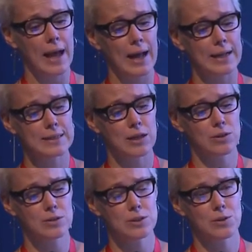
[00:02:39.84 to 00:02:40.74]
And
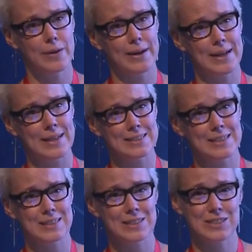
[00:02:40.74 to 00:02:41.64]
also, as
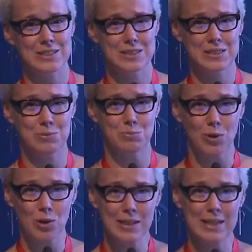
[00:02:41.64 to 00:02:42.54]
a
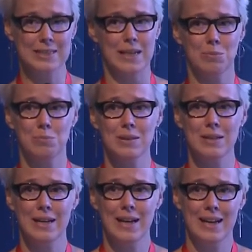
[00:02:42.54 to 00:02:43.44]
small example,